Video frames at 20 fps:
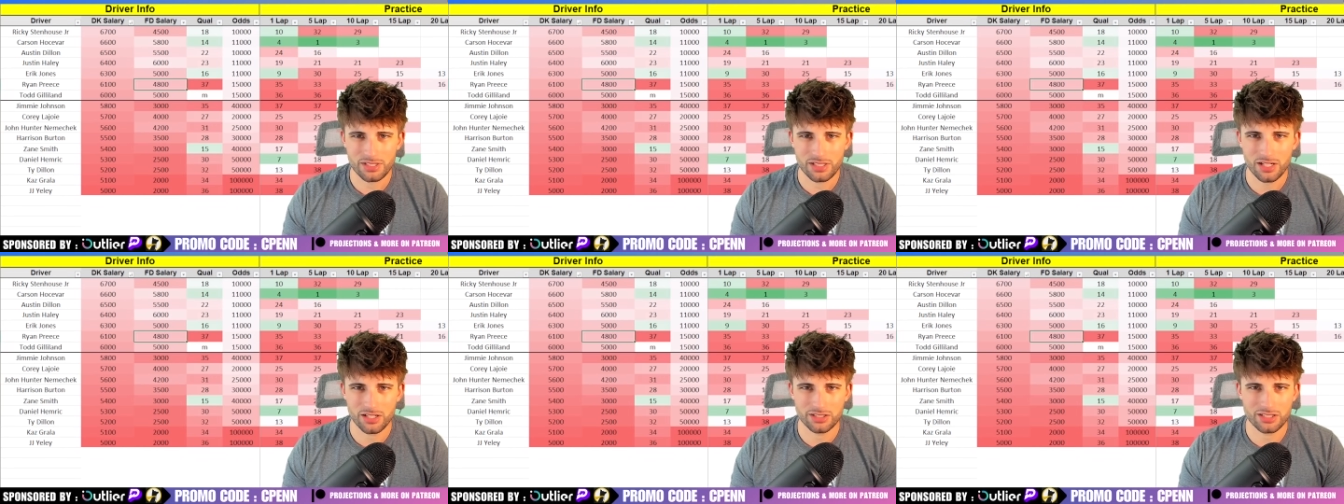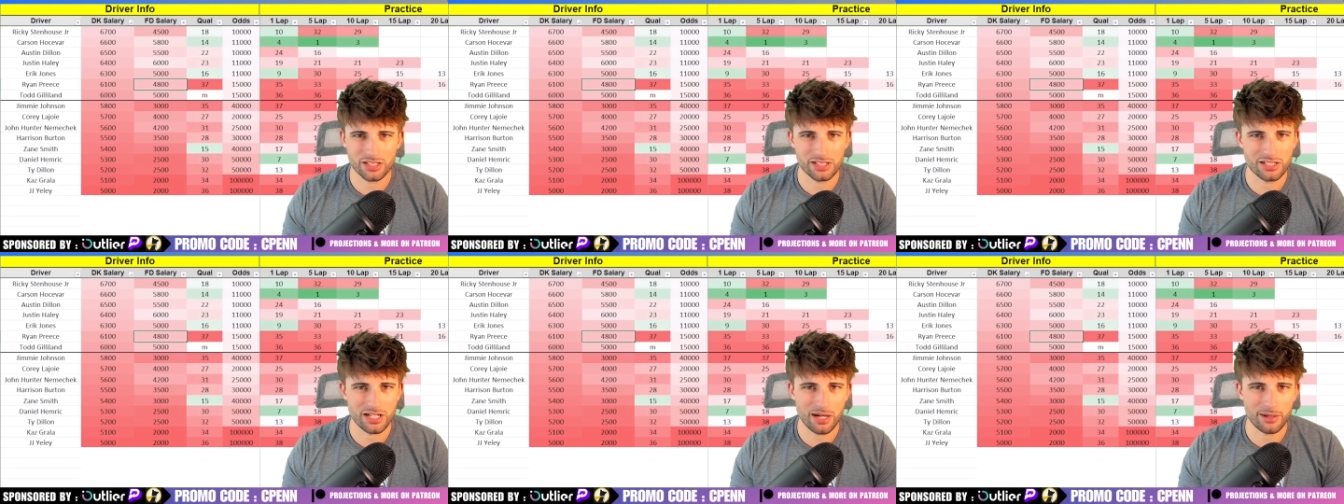a
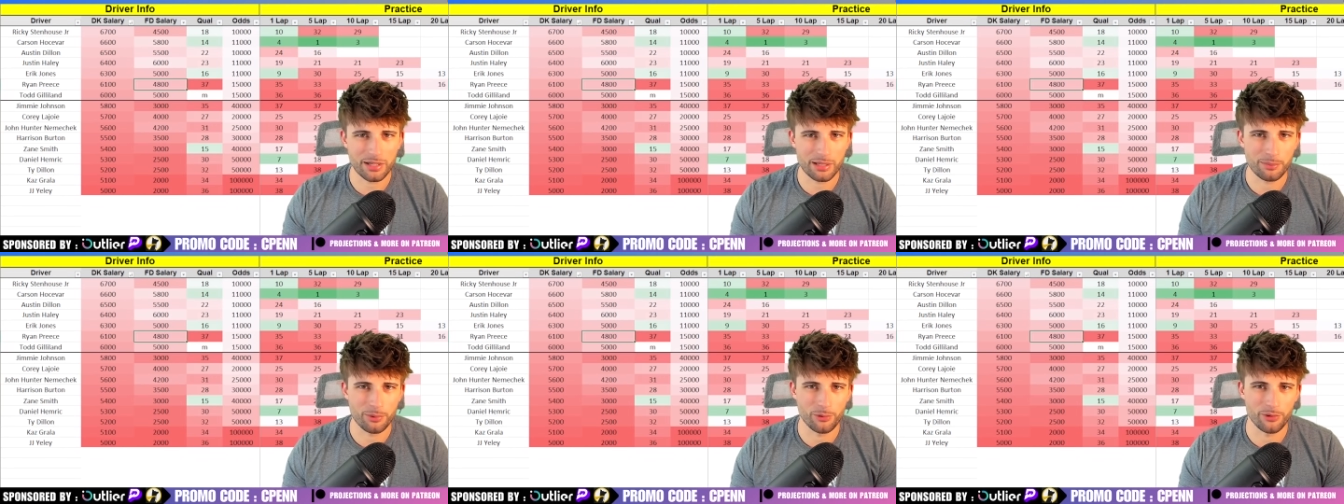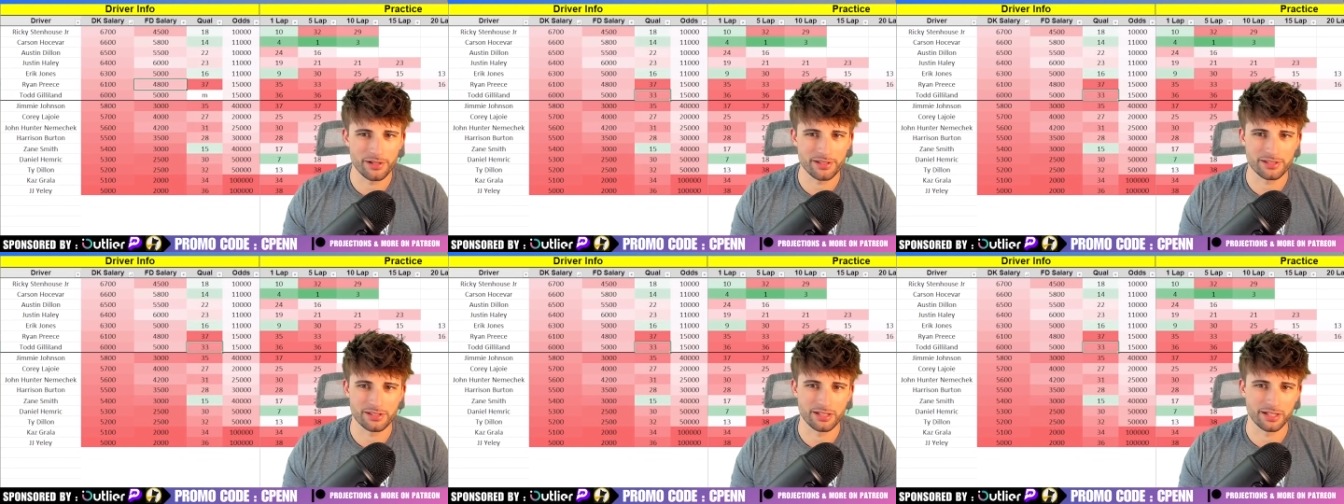ton of dominator
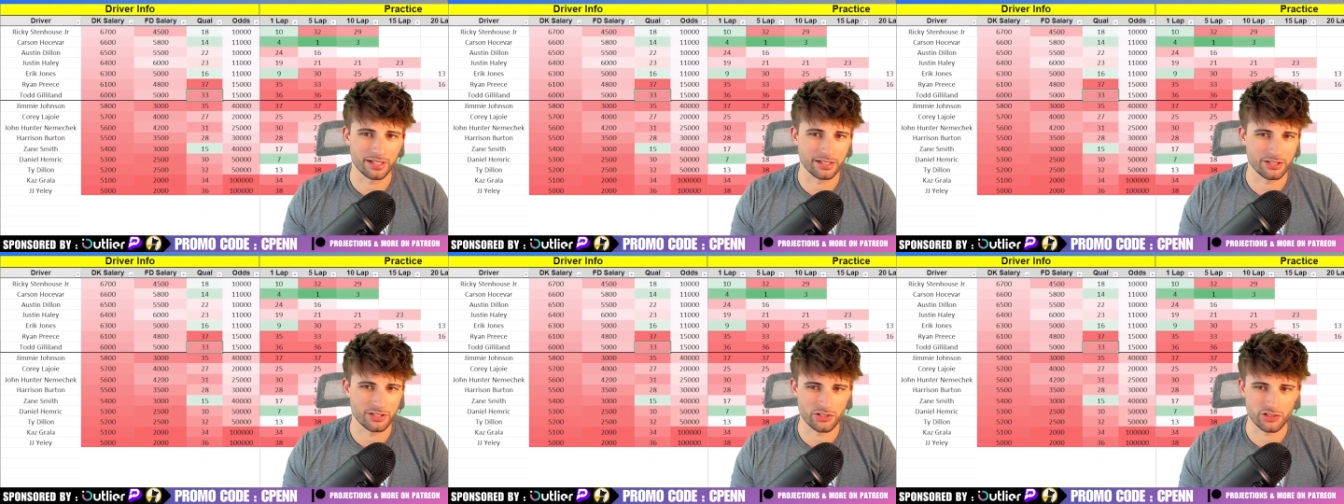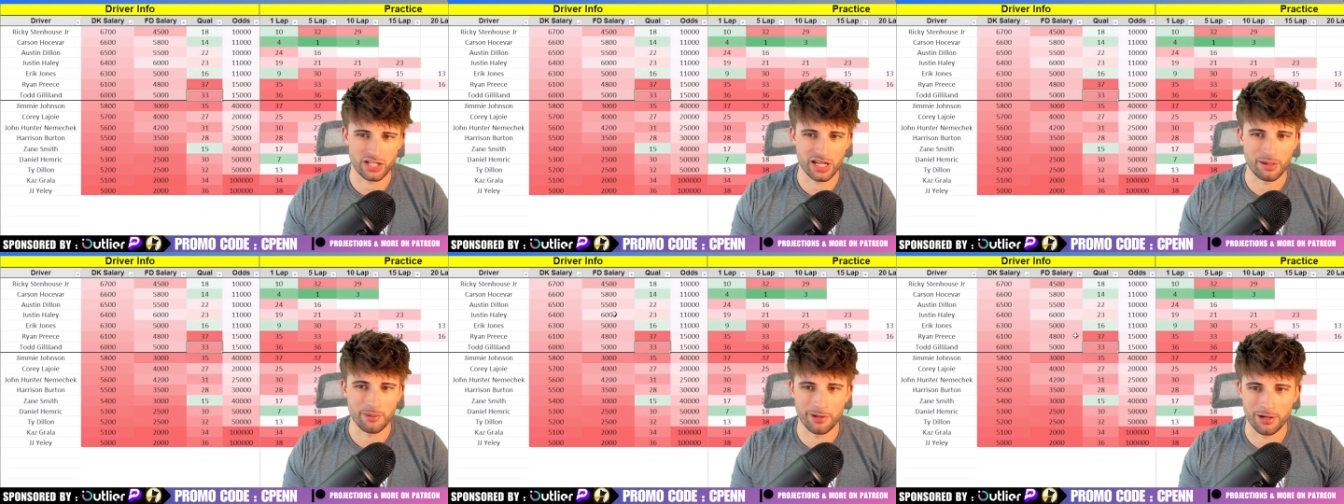points and you gotta
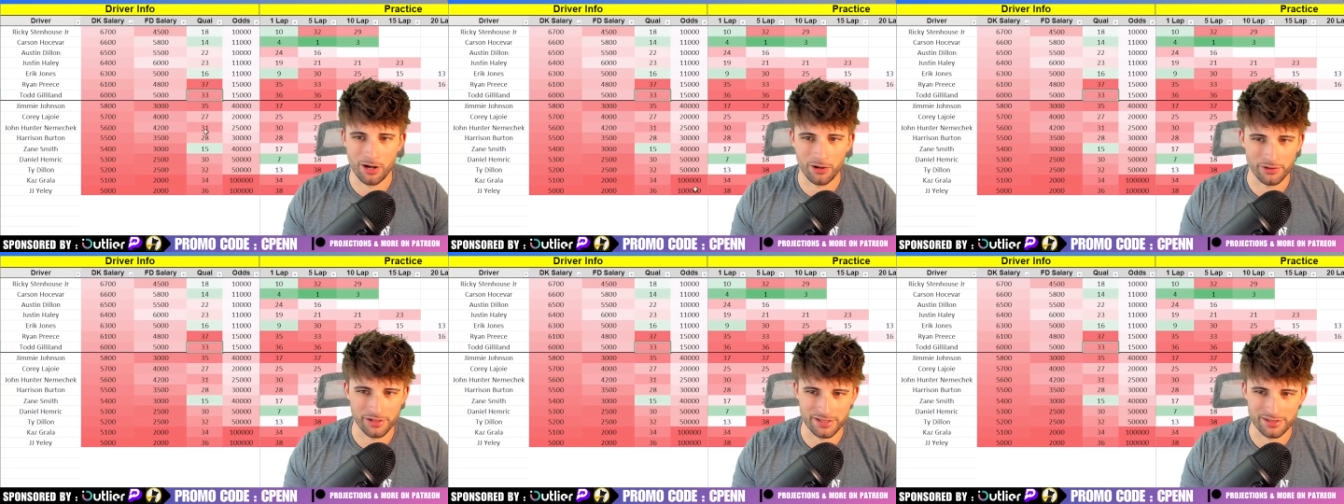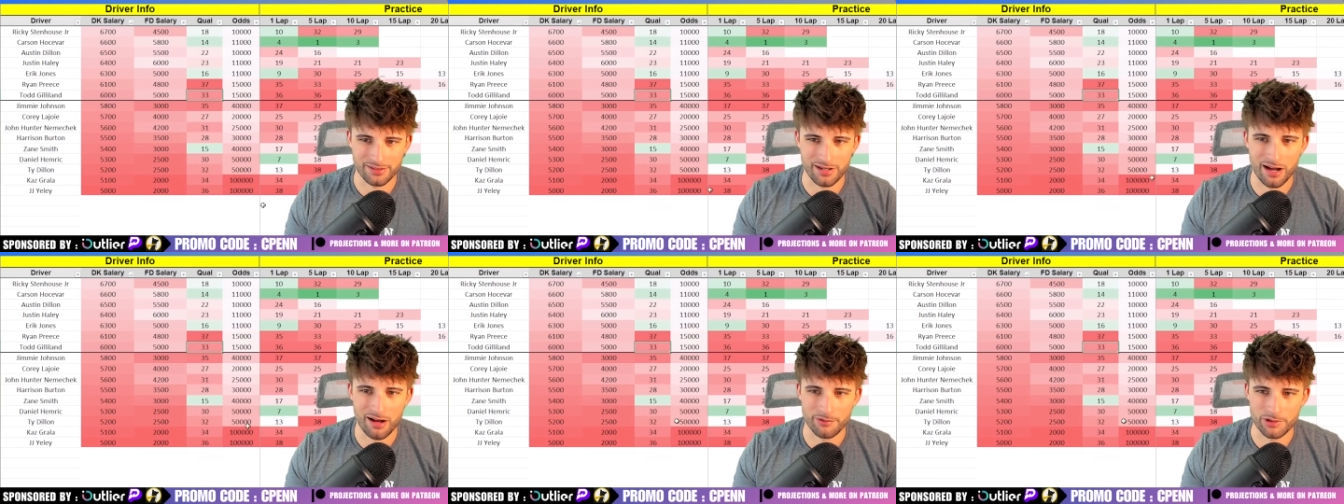just jam in all these
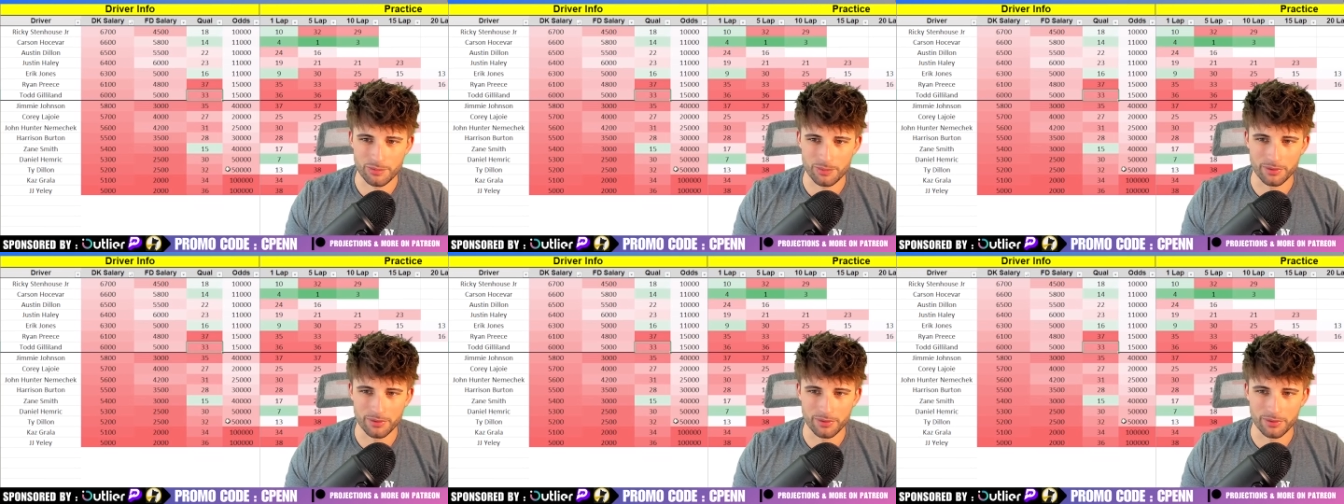DOMs,